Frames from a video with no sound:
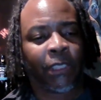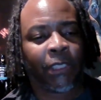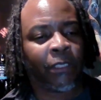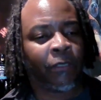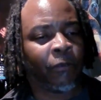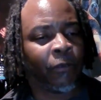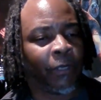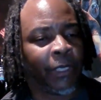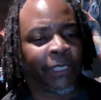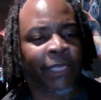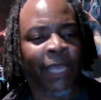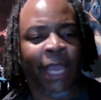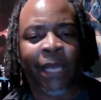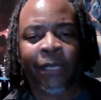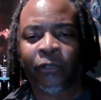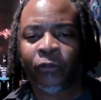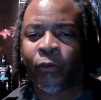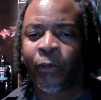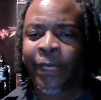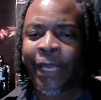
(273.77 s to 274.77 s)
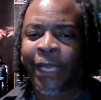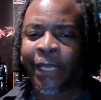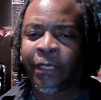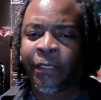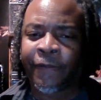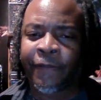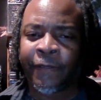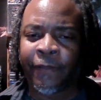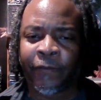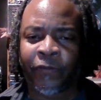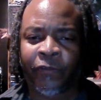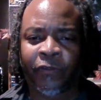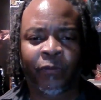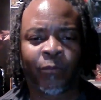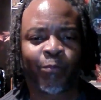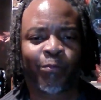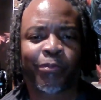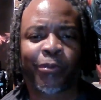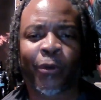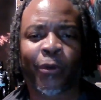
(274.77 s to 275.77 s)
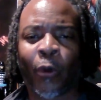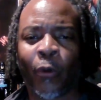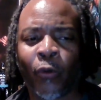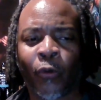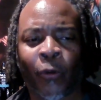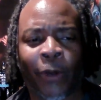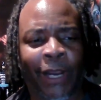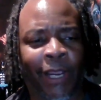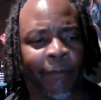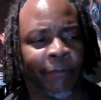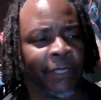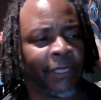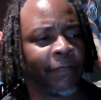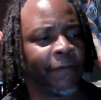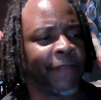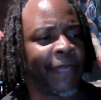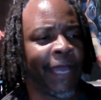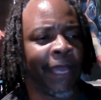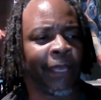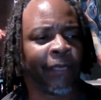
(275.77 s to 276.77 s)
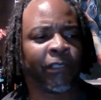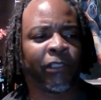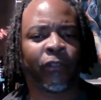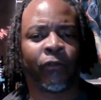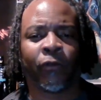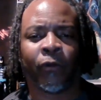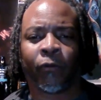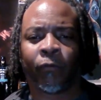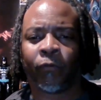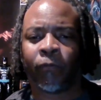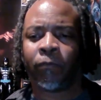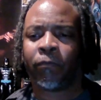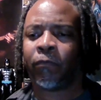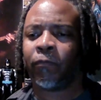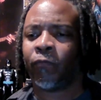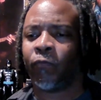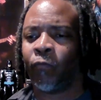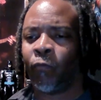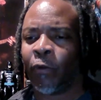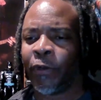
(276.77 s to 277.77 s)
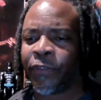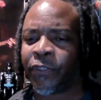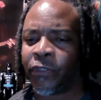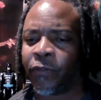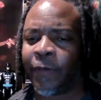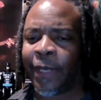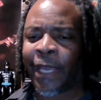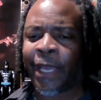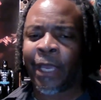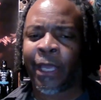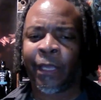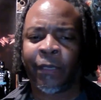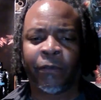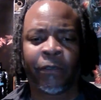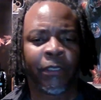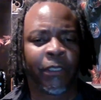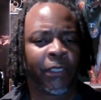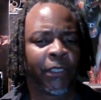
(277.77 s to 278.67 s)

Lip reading: it kind of created this programming that, once you had